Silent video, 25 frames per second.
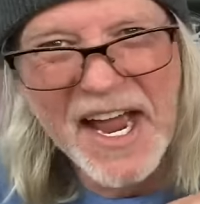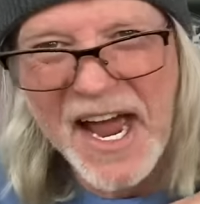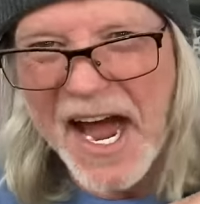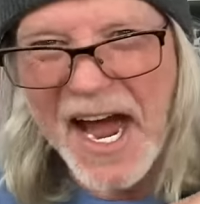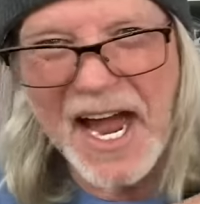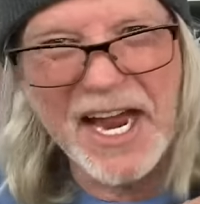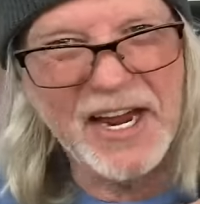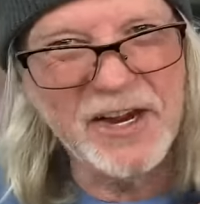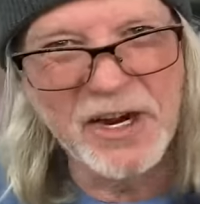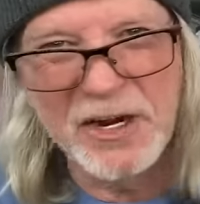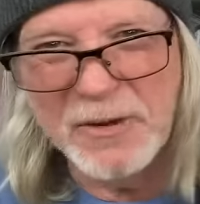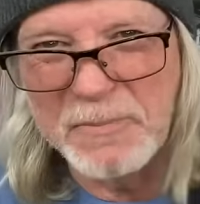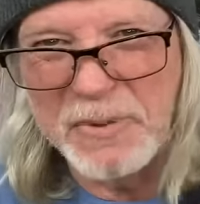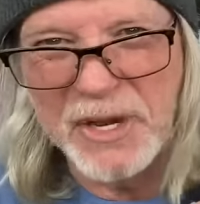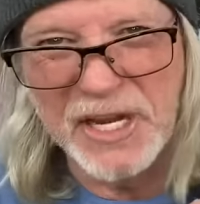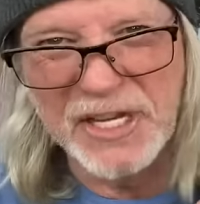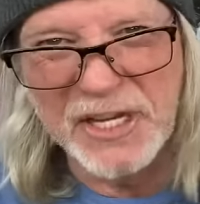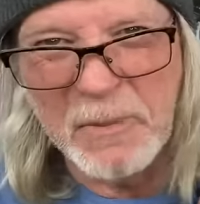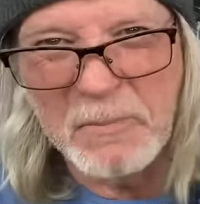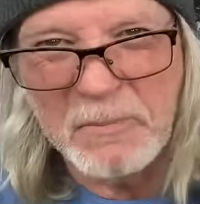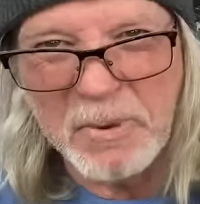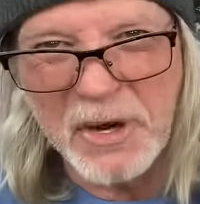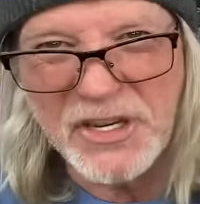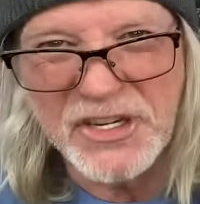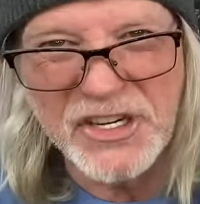I could have picked
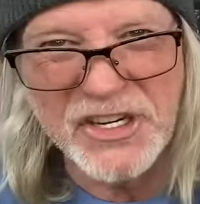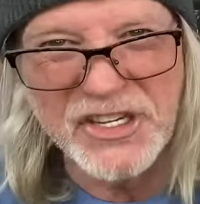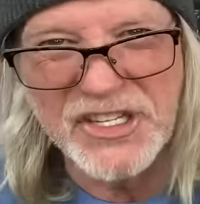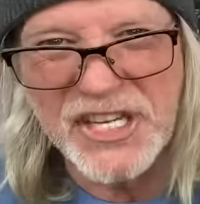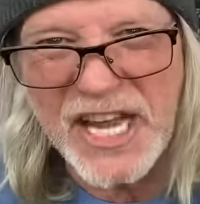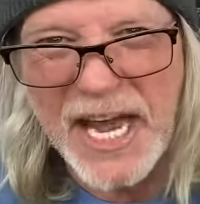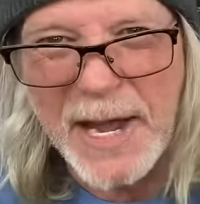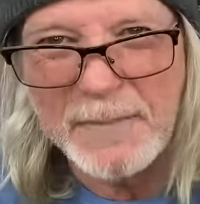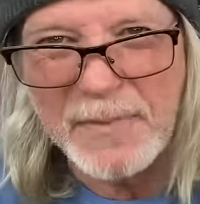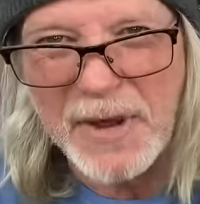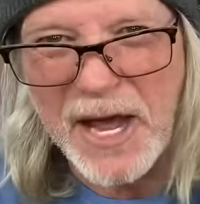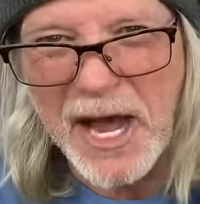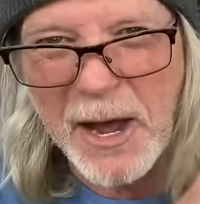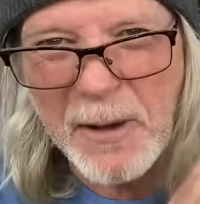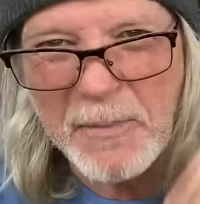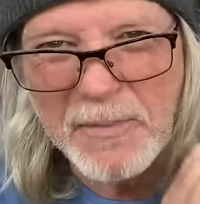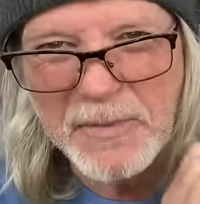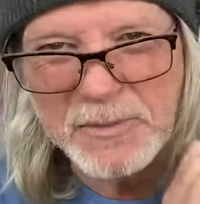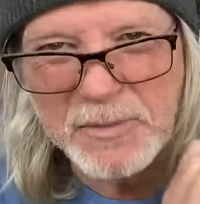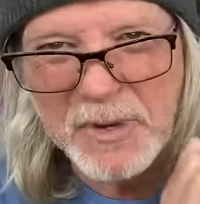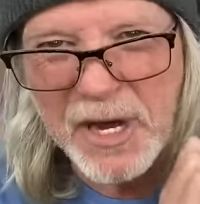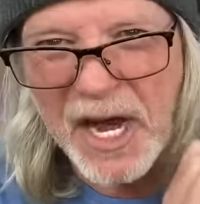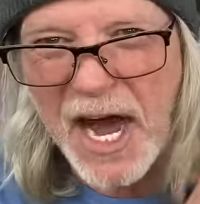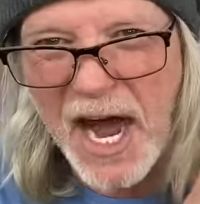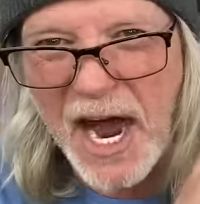a bunch of Zappa albums,
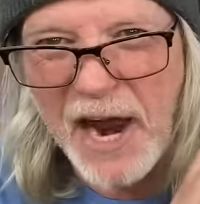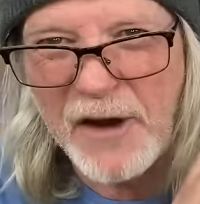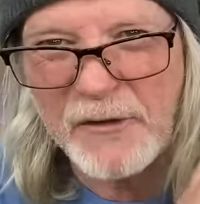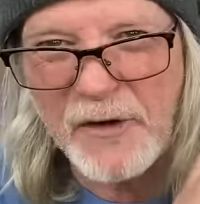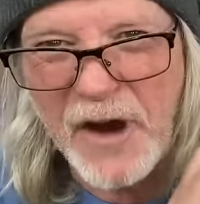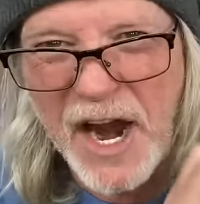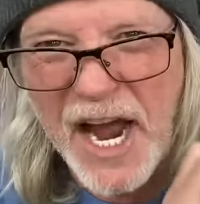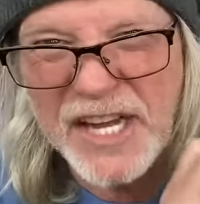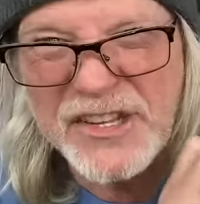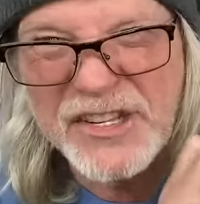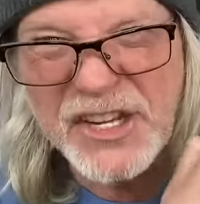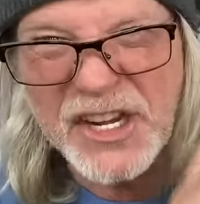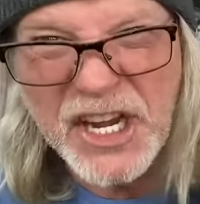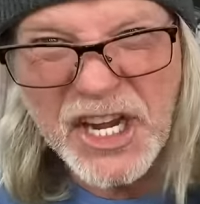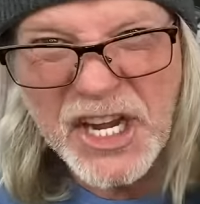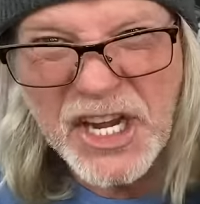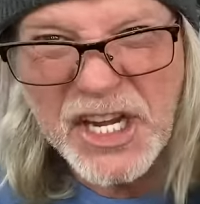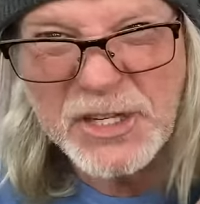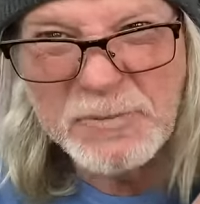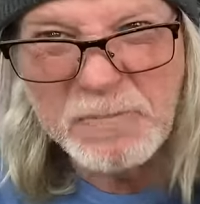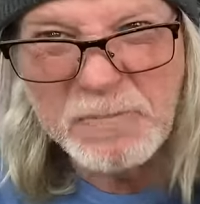but Hot Rats is